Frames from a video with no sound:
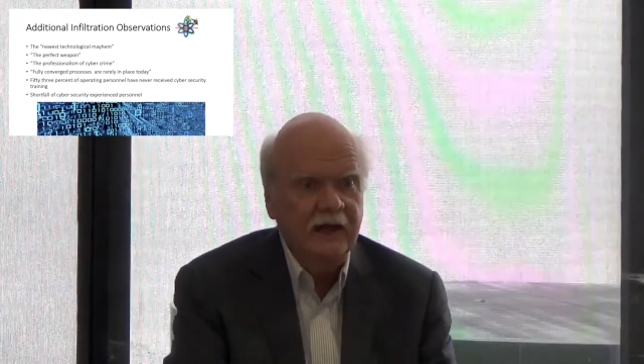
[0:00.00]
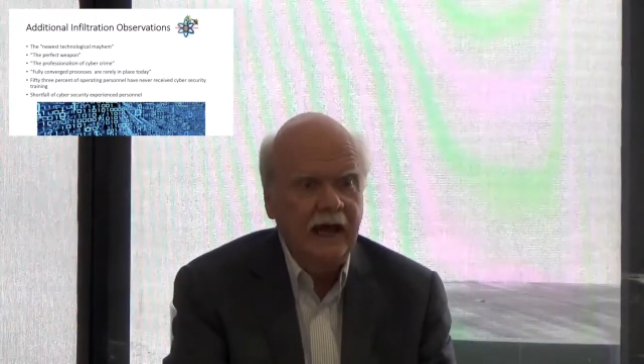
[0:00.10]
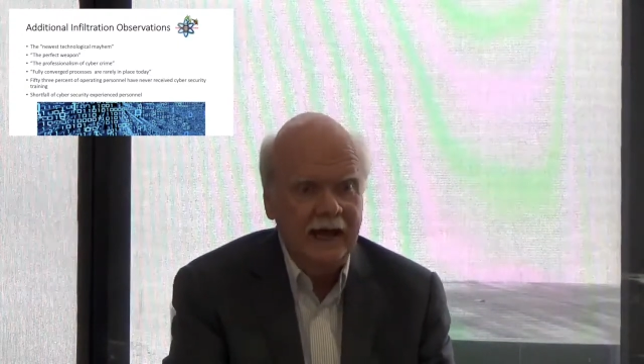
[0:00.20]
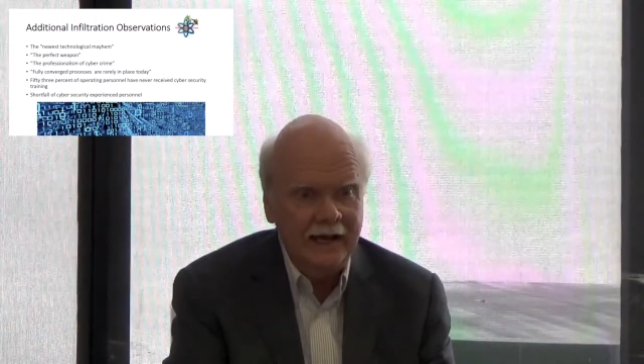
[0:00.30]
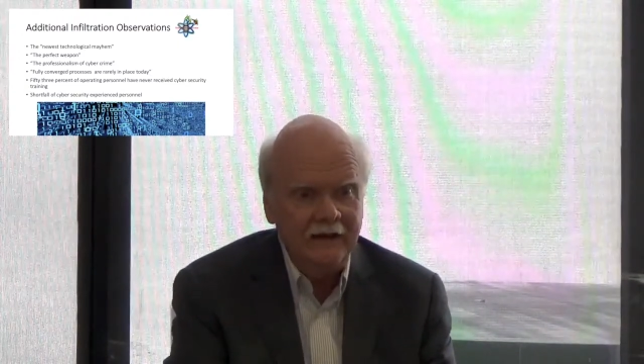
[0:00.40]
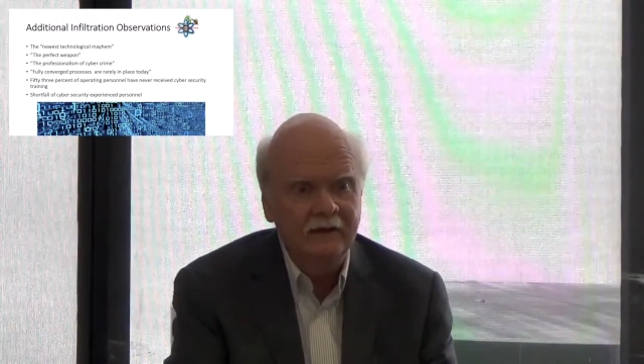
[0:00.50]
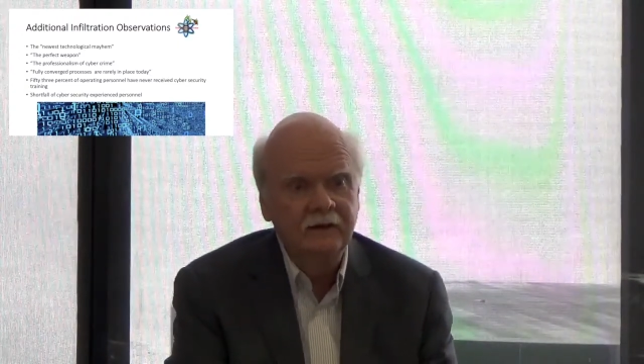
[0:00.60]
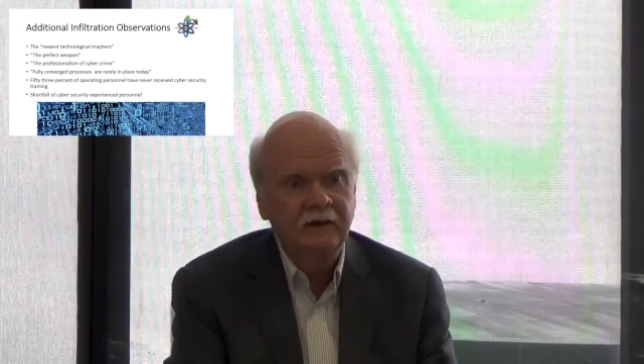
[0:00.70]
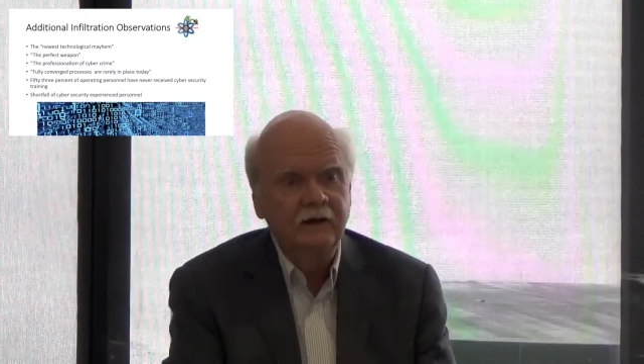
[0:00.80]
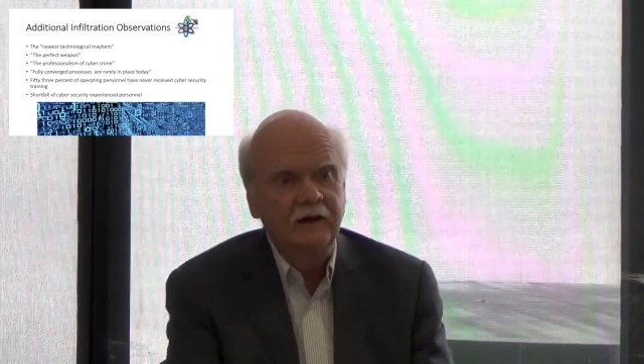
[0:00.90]
And
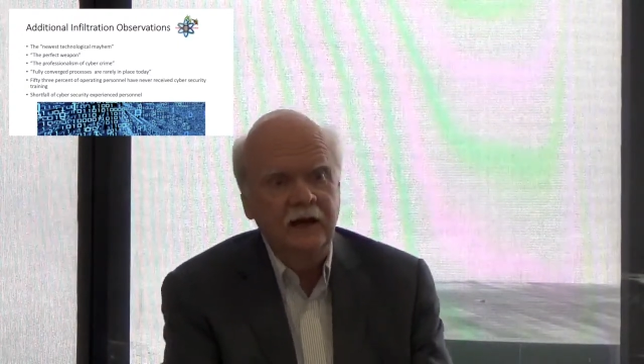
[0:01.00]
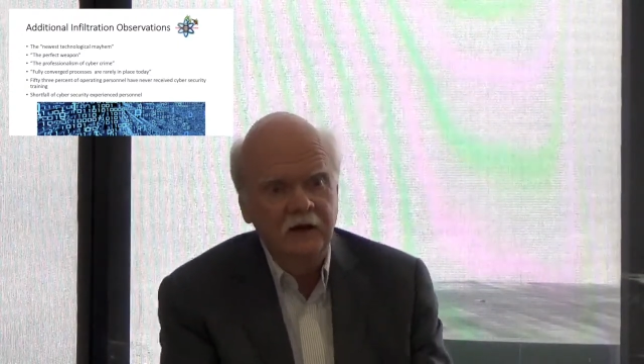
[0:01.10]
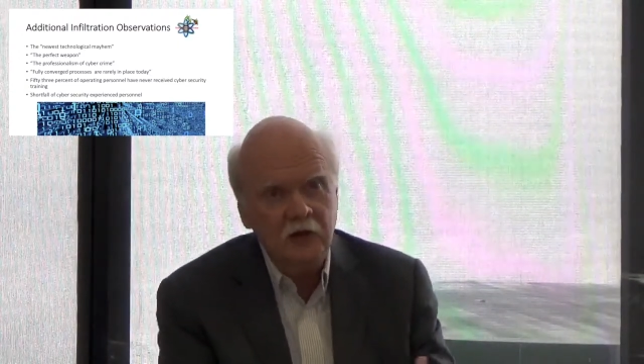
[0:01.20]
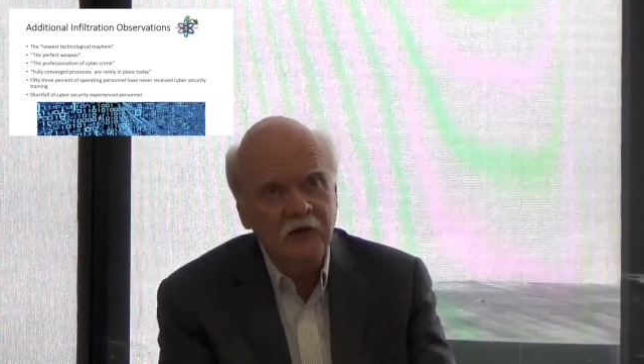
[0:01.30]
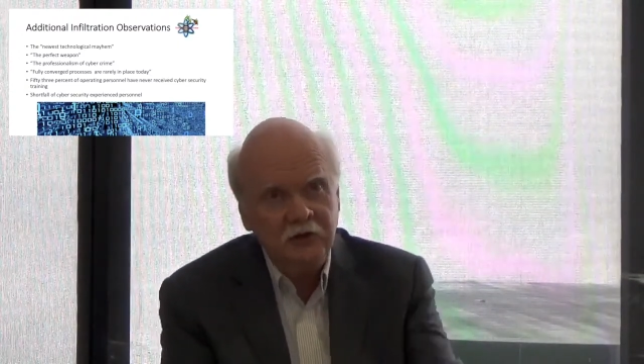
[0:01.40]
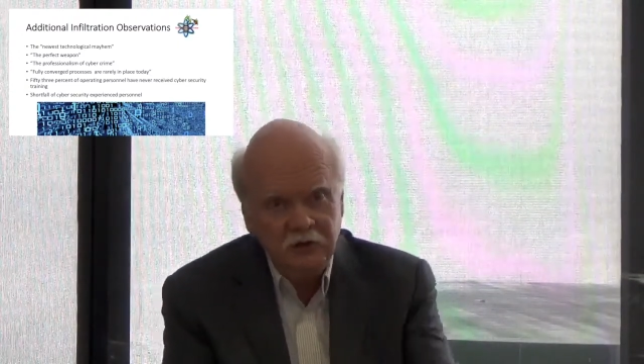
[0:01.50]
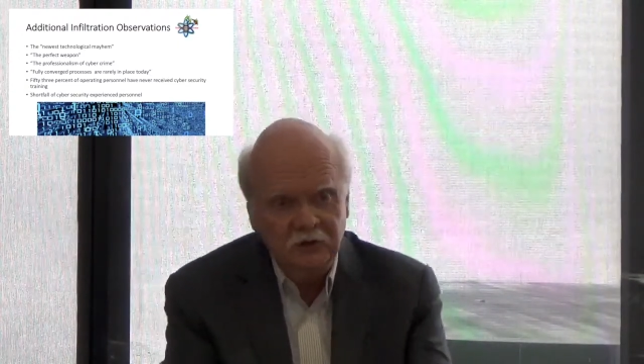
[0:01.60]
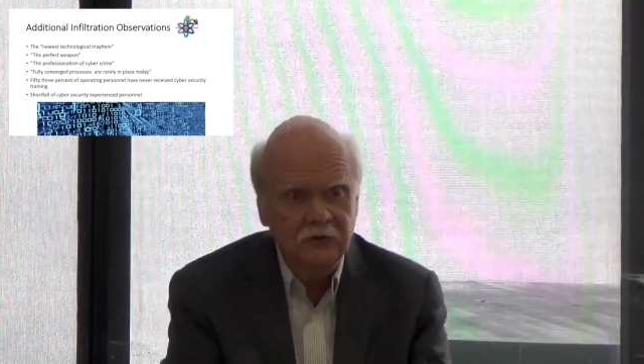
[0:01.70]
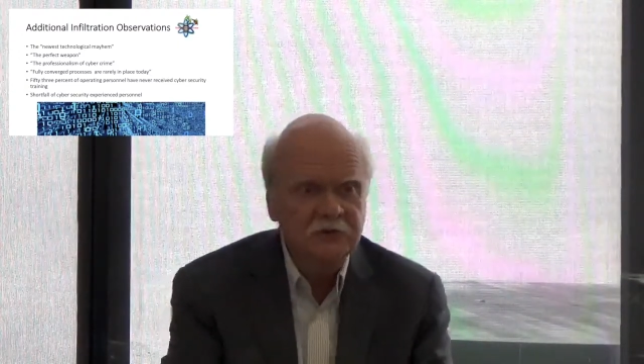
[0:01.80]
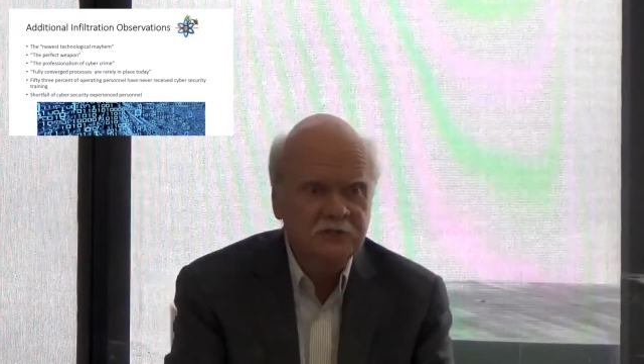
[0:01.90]
another
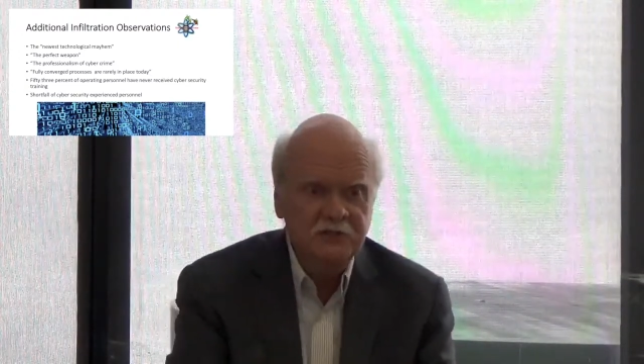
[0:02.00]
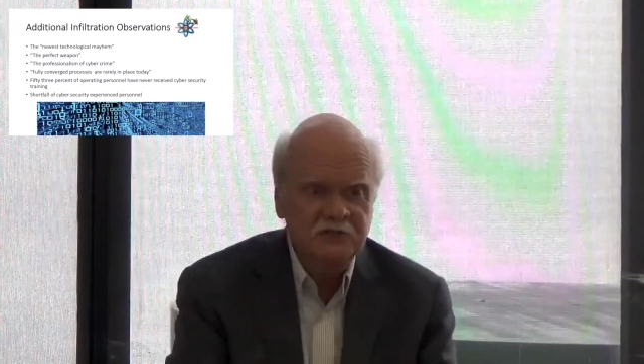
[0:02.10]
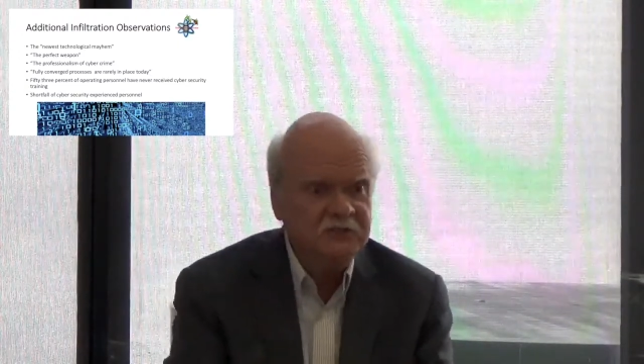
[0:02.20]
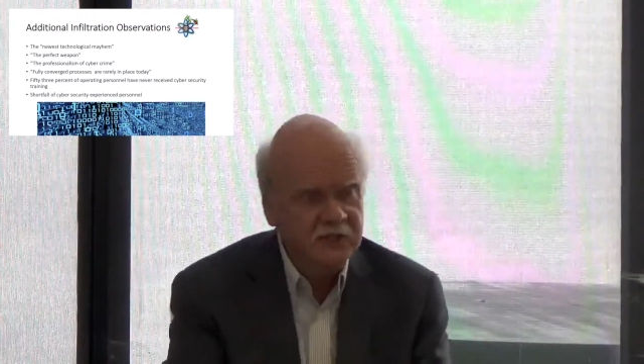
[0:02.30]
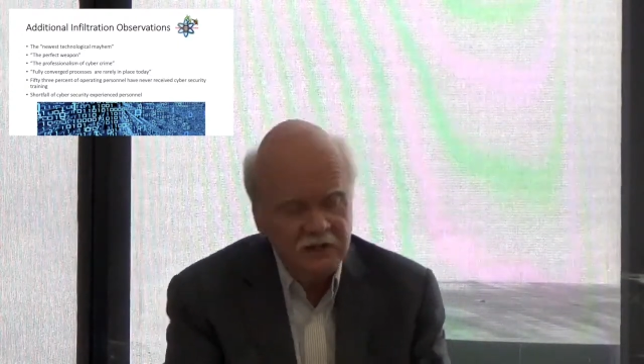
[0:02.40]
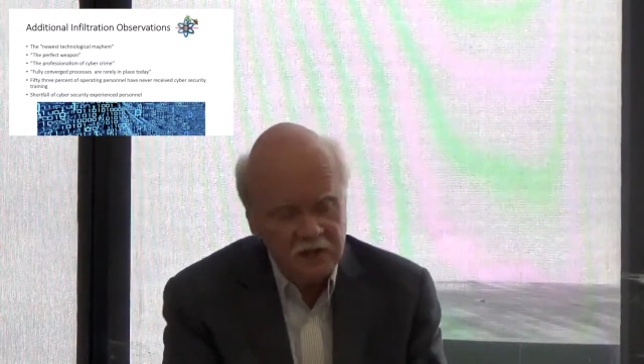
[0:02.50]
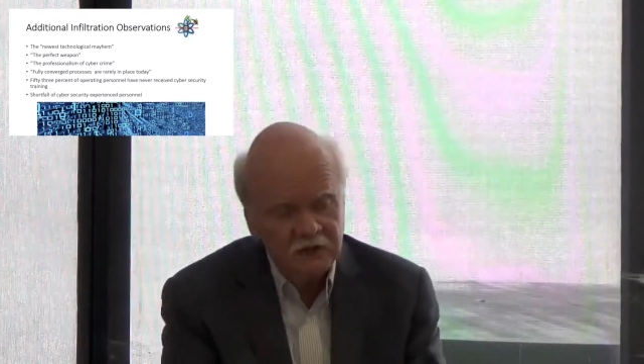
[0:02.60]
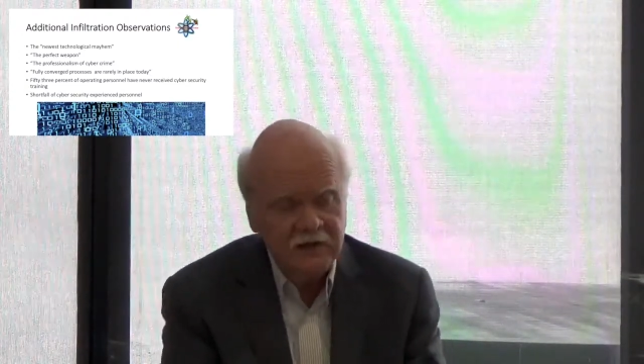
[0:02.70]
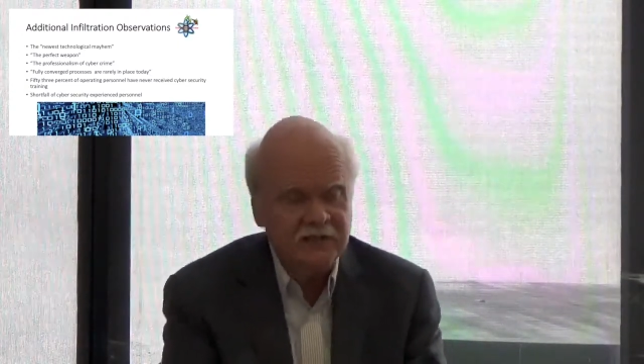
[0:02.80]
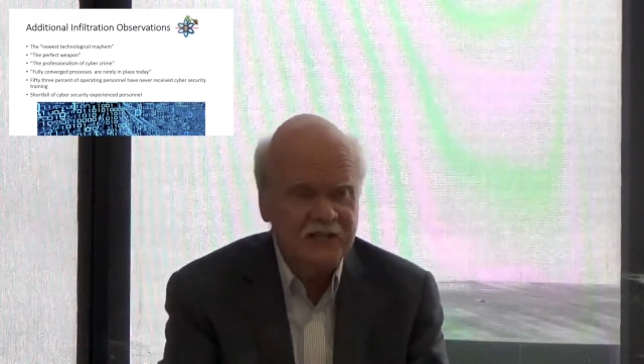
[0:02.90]
conclusion, just
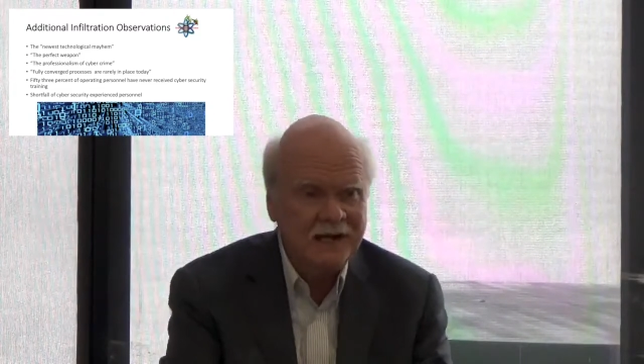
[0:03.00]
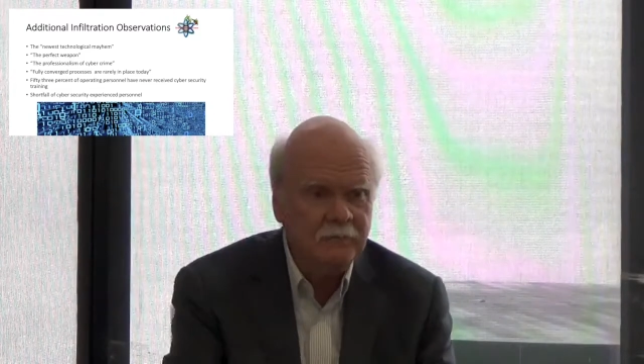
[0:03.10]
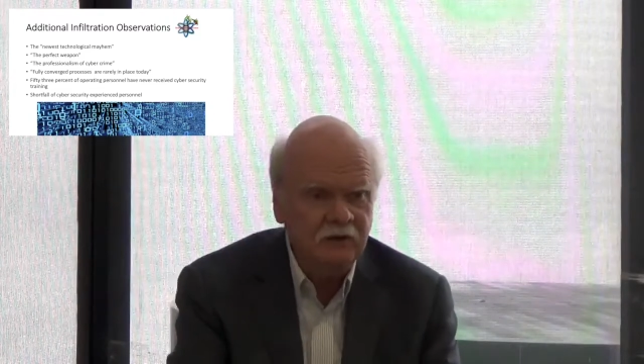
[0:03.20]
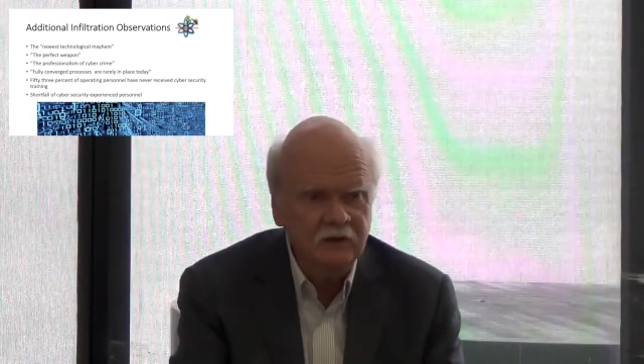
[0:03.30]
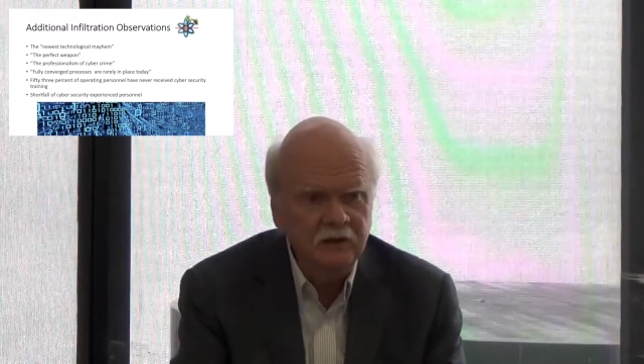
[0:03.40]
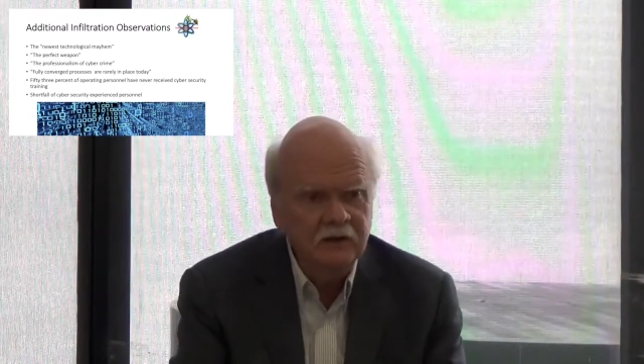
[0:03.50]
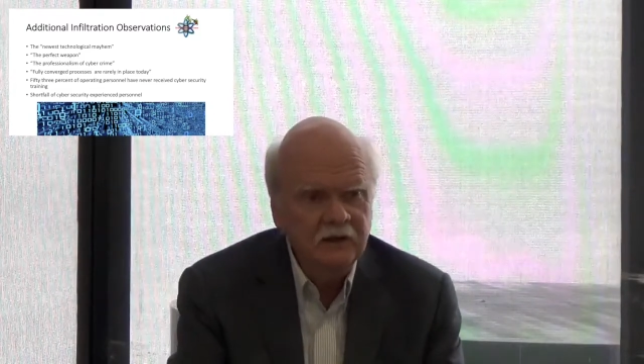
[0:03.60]
another example,